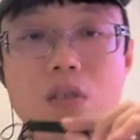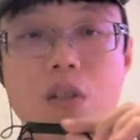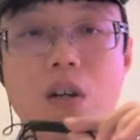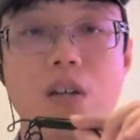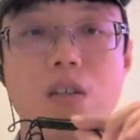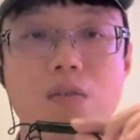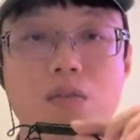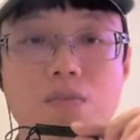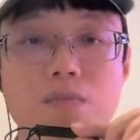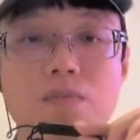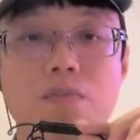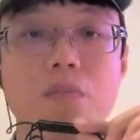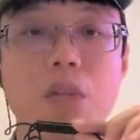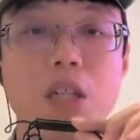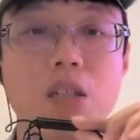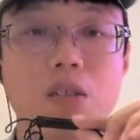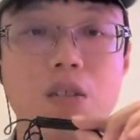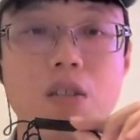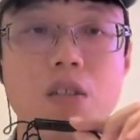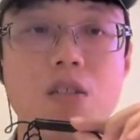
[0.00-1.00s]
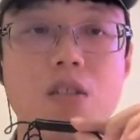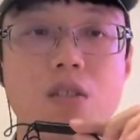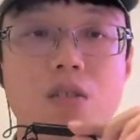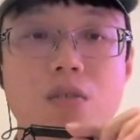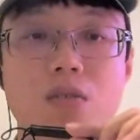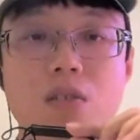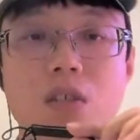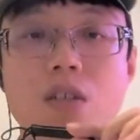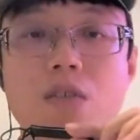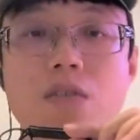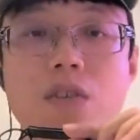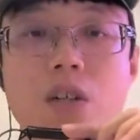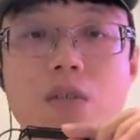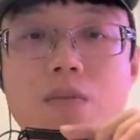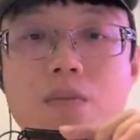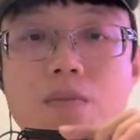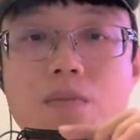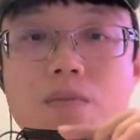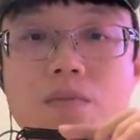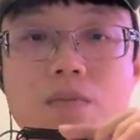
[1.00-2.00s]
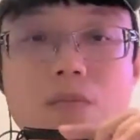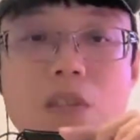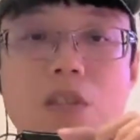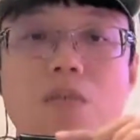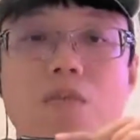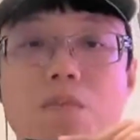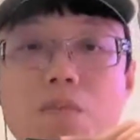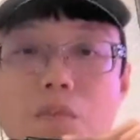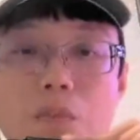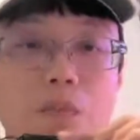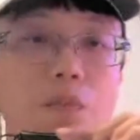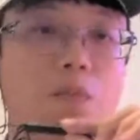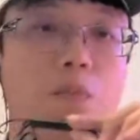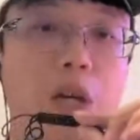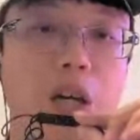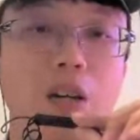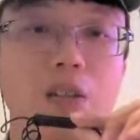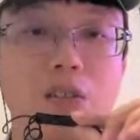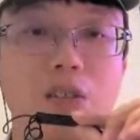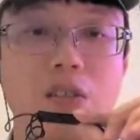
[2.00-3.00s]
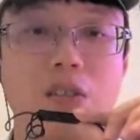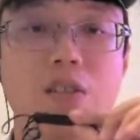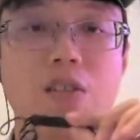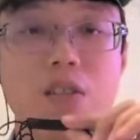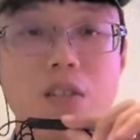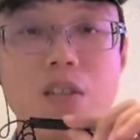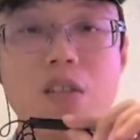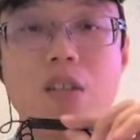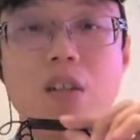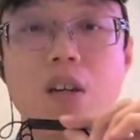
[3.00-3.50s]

like make this event better.